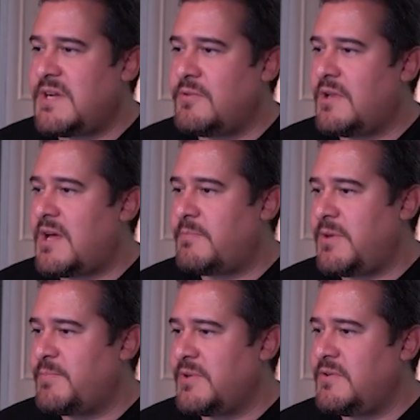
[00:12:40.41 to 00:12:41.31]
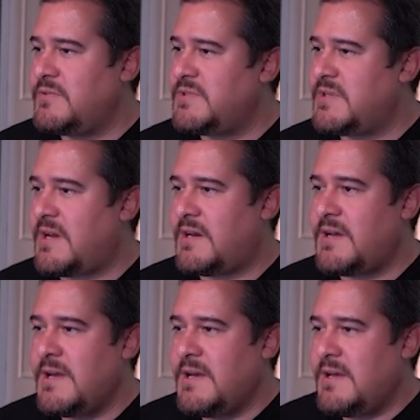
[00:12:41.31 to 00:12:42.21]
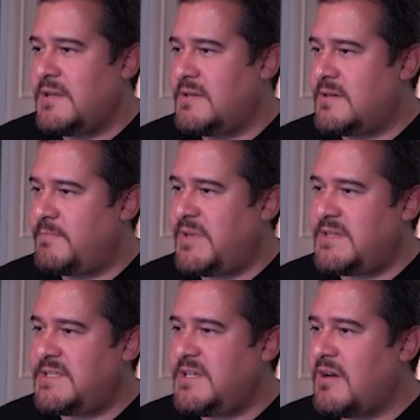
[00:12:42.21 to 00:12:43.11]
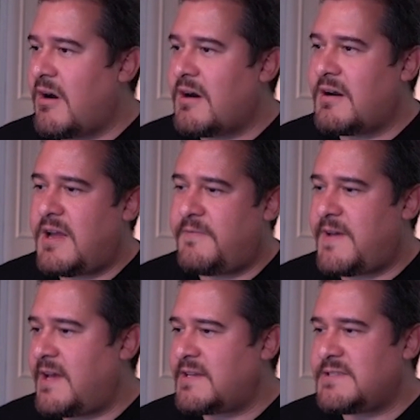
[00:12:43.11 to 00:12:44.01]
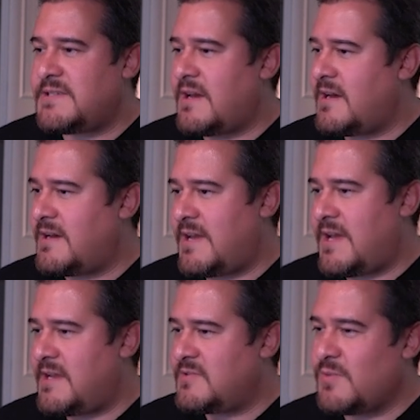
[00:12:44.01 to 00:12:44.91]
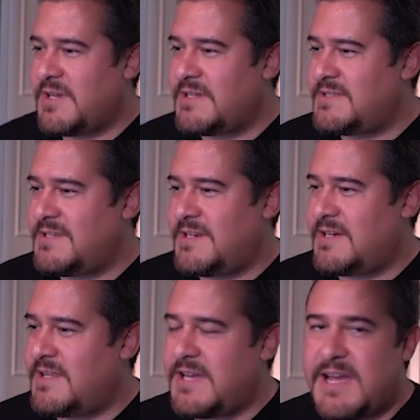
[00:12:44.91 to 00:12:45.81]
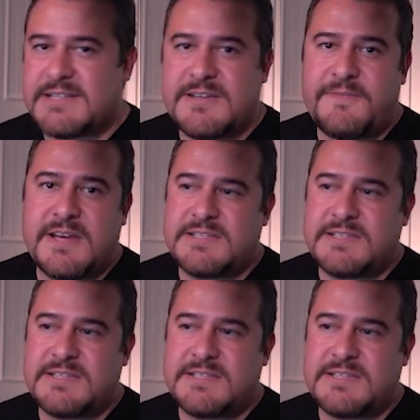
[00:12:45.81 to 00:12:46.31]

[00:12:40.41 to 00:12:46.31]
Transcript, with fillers: I know a lot of people use uh, the BTRFS uh, and as well as the the XFS.